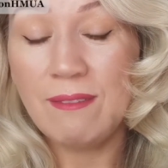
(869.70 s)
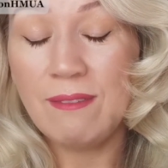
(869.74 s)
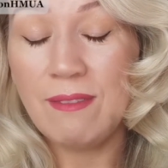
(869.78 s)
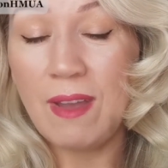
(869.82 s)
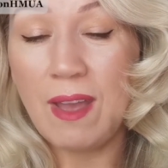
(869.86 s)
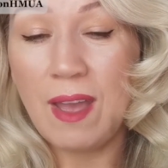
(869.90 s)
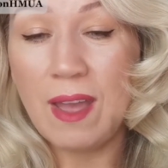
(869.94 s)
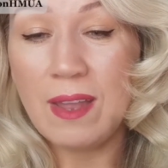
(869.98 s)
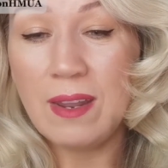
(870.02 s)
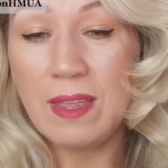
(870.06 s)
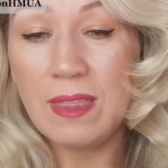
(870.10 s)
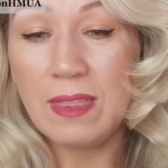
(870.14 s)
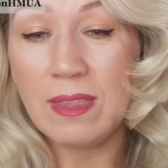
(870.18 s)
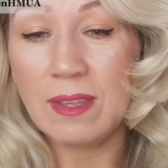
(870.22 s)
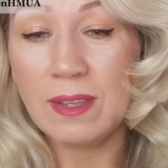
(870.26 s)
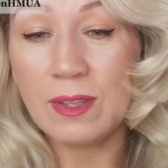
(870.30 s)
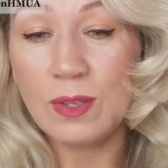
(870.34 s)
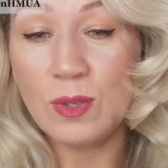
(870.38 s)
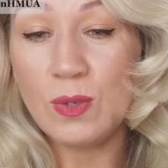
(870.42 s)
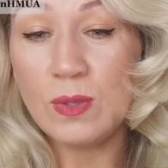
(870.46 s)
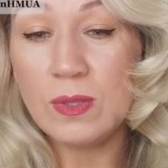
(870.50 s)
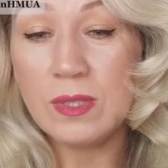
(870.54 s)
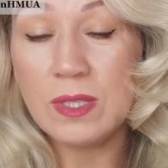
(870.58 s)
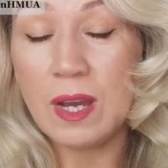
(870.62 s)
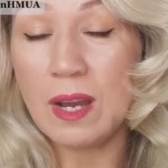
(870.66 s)
for anything
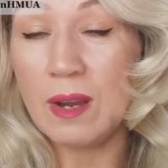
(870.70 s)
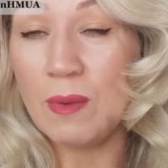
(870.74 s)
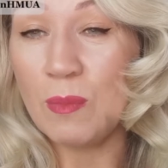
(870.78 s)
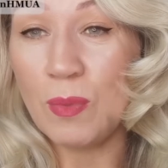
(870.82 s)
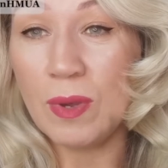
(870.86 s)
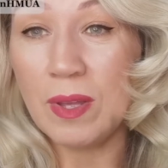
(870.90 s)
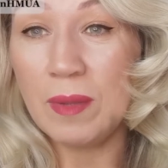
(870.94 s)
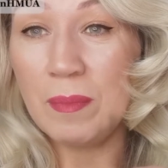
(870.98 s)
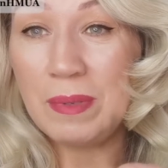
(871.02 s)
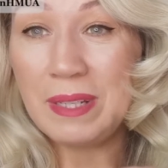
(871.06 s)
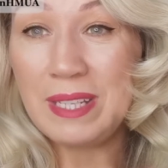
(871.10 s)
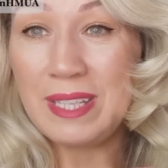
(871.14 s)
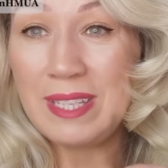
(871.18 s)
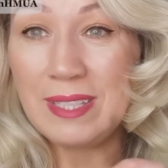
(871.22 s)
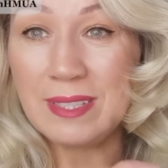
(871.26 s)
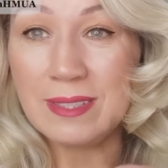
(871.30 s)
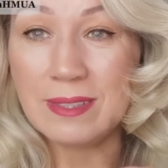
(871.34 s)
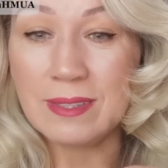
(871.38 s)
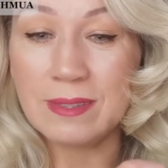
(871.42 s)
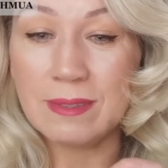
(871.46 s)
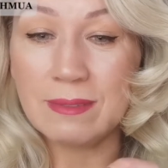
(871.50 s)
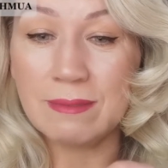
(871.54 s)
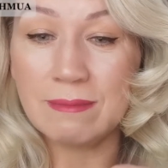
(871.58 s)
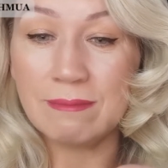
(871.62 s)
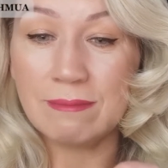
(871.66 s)
you darn well
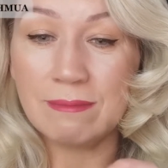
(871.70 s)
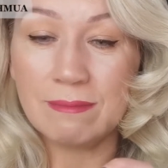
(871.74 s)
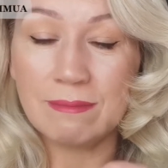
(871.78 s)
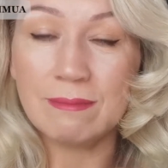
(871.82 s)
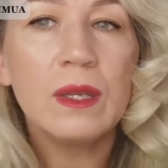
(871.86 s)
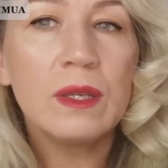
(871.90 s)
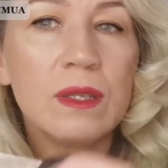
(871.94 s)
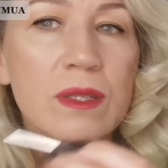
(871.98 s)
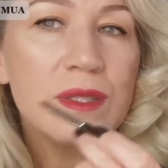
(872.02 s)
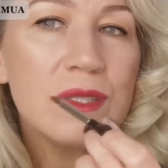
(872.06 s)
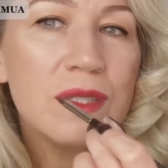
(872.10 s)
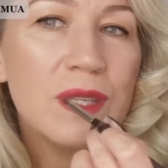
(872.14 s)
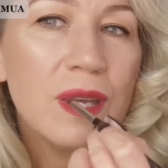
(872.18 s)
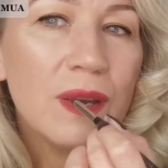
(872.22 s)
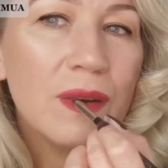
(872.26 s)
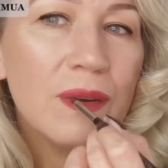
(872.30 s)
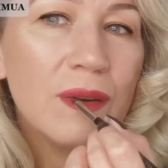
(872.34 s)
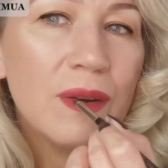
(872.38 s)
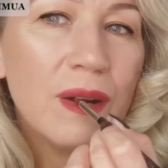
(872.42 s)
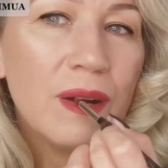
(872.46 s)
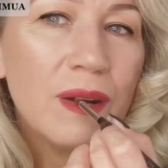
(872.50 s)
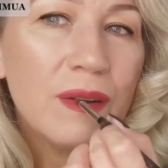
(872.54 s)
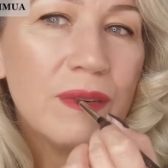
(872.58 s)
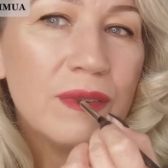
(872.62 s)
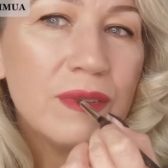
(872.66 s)
please.
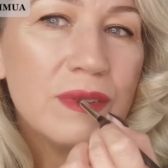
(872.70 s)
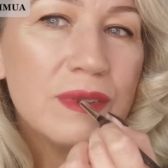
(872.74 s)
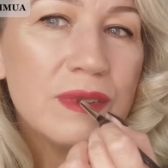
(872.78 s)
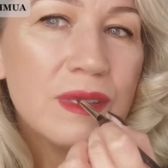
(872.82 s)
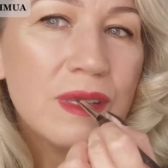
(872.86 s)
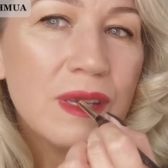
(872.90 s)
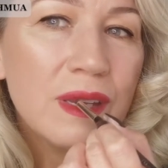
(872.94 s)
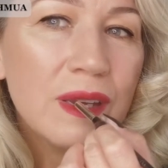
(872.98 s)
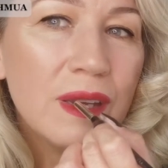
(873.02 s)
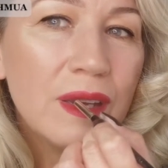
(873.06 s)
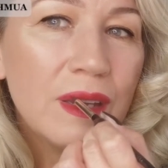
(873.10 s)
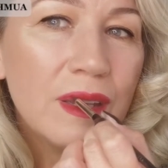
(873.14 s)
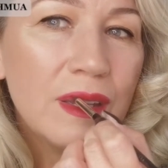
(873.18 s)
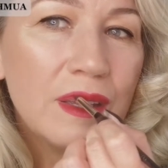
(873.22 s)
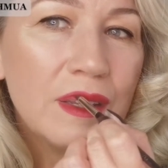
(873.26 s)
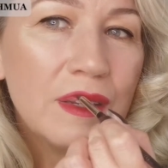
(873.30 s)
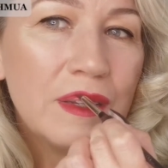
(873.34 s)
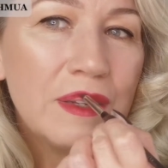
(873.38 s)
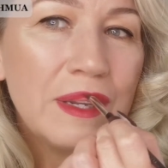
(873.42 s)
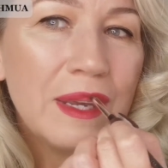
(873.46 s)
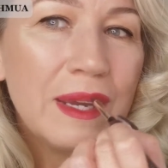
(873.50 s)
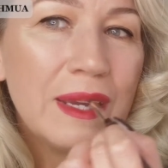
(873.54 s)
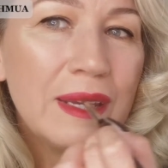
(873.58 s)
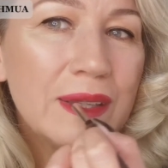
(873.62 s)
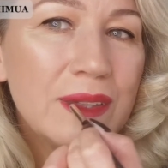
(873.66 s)
So obviously
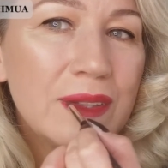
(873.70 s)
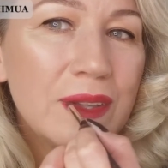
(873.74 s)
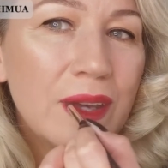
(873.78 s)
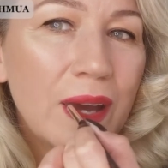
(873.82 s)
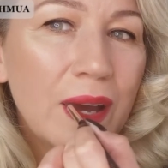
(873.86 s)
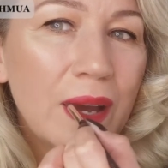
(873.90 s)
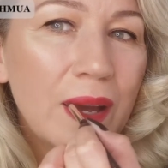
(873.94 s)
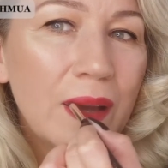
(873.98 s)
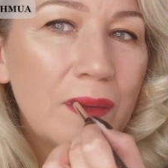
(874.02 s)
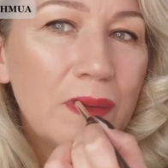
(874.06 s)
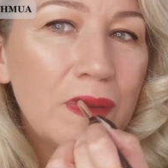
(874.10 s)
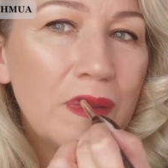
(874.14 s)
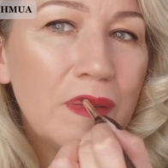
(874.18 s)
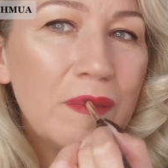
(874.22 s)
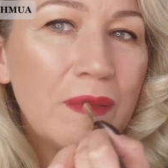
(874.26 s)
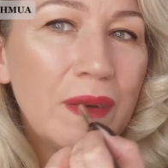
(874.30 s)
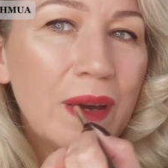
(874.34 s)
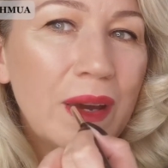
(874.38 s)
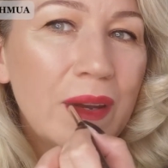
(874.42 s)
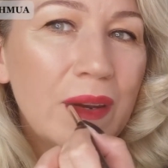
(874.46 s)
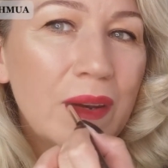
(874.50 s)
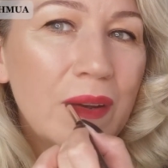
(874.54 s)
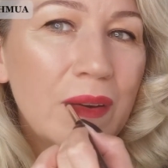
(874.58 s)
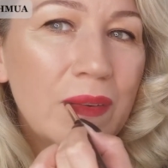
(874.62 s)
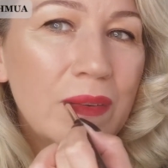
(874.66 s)
daytime you
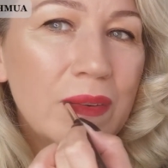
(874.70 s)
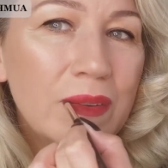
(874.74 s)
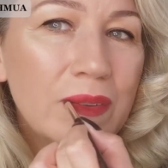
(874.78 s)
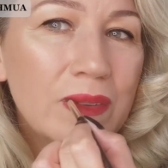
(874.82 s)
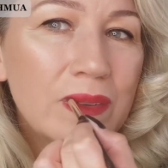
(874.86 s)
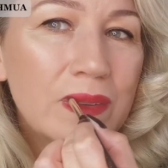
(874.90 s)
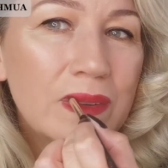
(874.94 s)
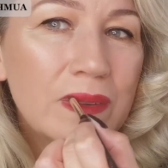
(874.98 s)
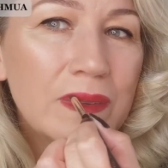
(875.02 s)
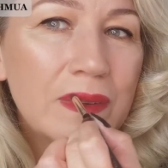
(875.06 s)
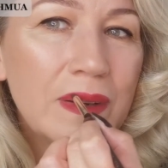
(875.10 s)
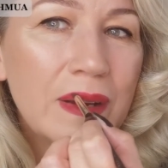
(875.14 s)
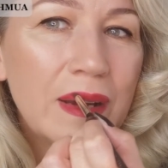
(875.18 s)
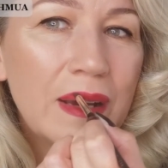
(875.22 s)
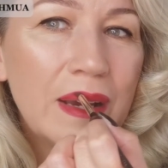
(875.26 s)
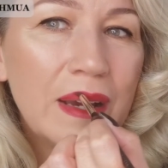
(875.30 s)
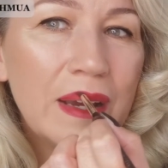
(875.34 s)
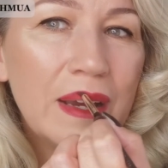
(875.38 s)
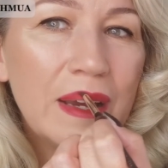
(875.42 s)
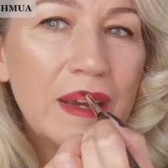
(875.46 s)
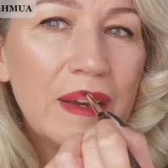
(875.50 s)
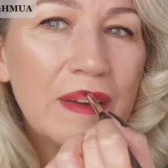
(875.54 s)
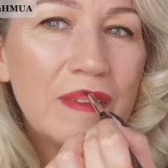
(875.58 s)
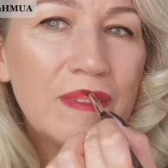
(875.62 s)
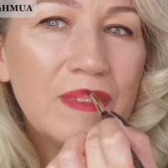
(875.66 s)
might not want to
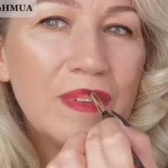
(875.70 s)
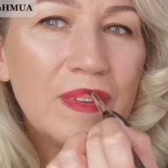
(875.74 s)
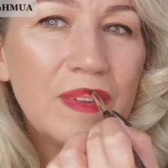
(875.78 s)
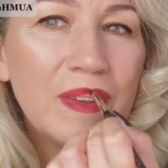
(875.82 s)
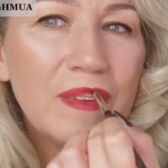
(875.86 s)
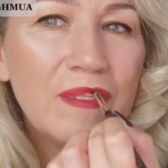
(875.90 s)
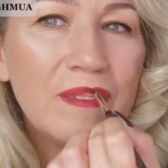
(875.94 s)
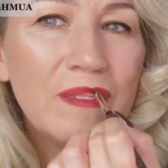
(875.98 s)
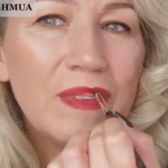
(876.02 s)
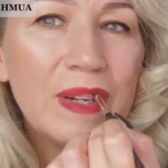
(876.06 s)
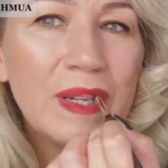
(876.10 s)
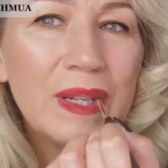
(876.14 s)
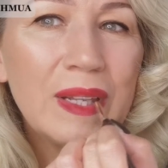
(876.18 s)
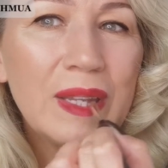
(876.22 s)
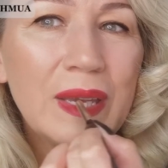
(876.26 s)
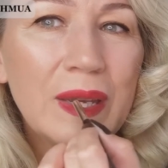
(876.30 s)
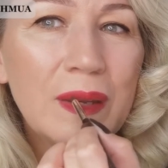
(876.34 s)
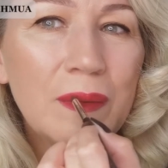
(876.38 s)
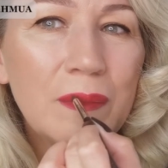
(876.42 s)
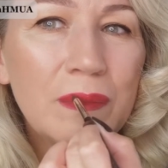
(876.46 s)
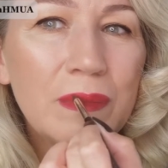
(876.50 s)
wear a full-on red lip,